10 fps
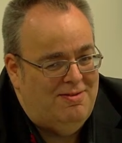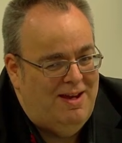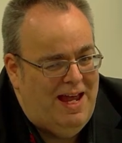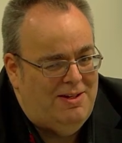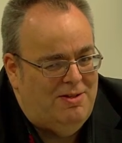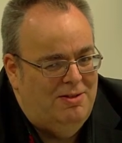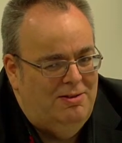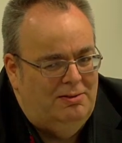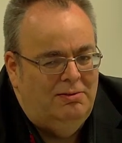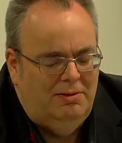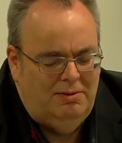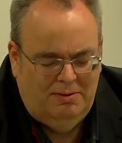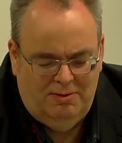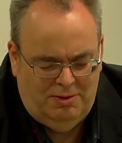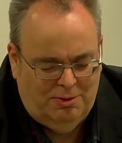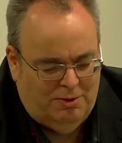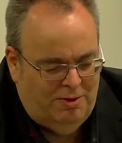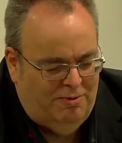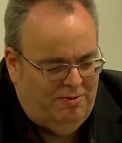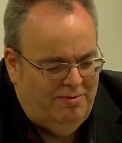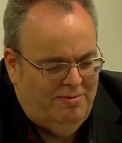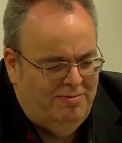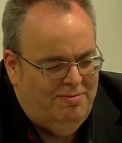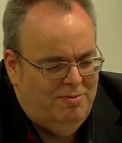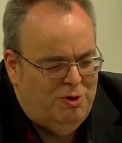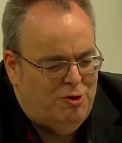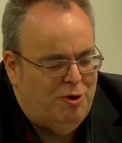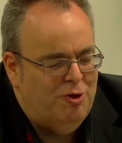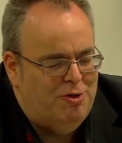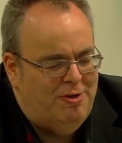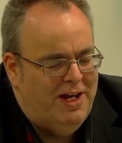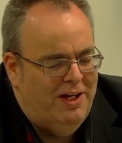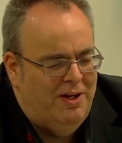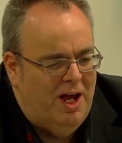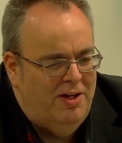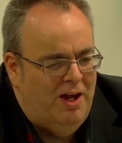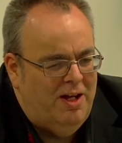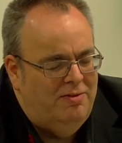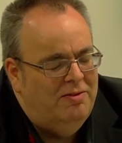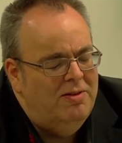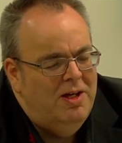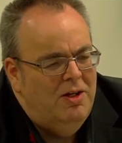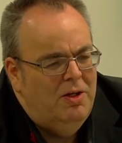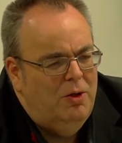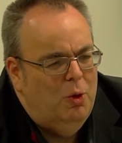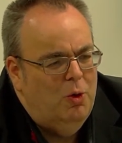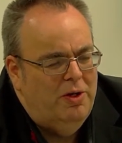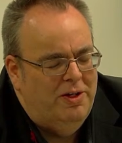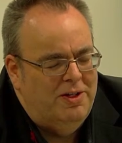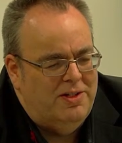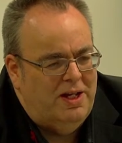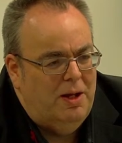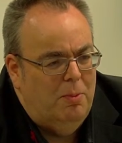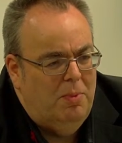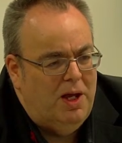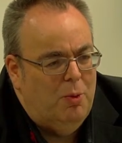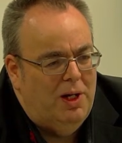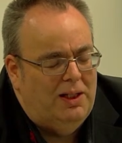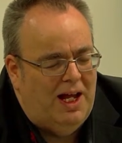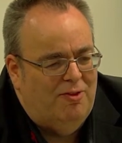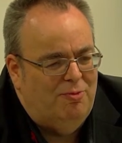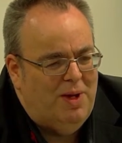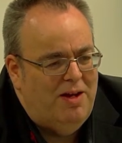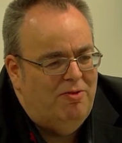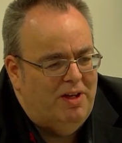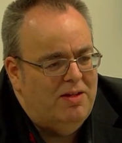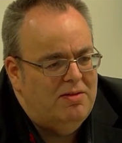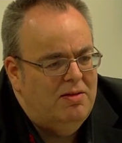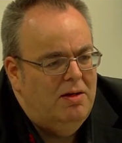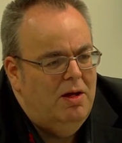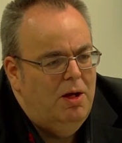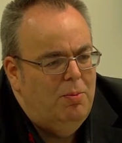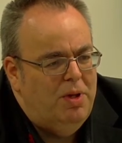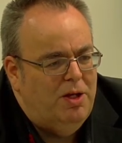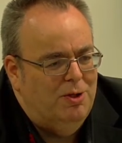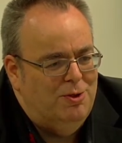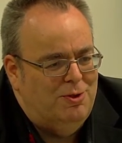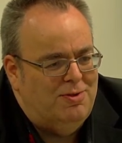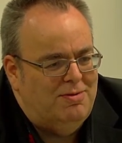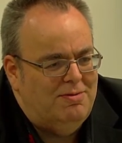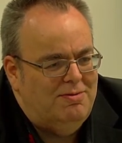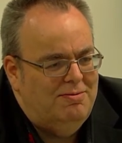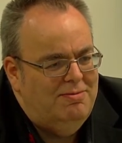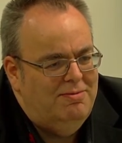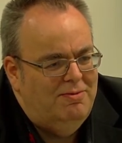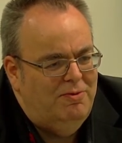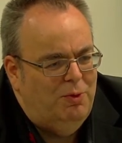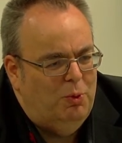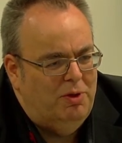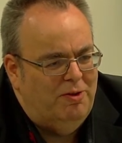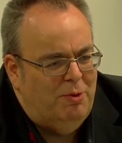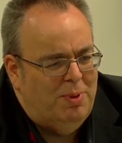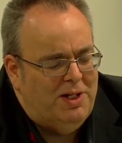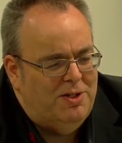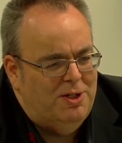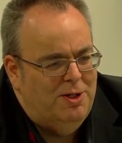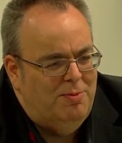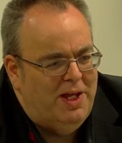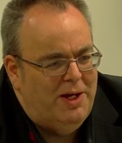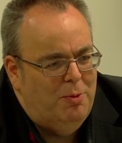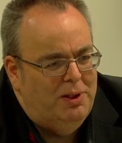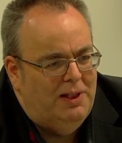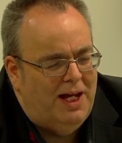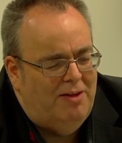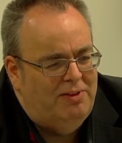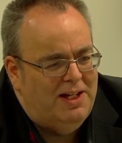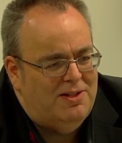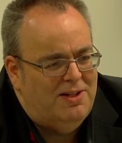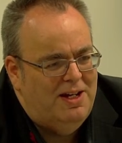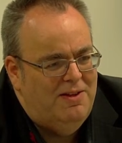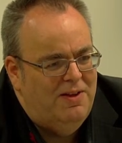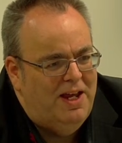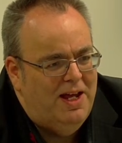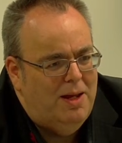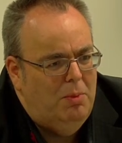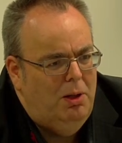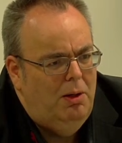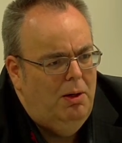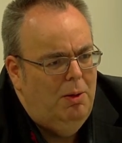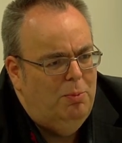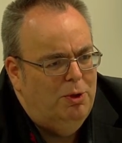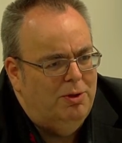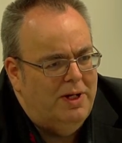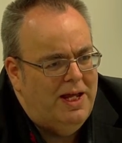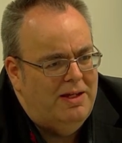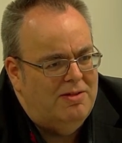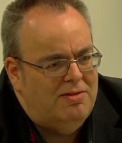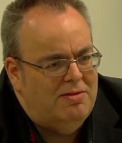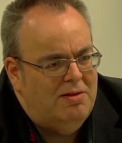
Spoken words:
external sort of structuring and organising may well have benefit, because for want of a better term, they will have less skin in the game, but it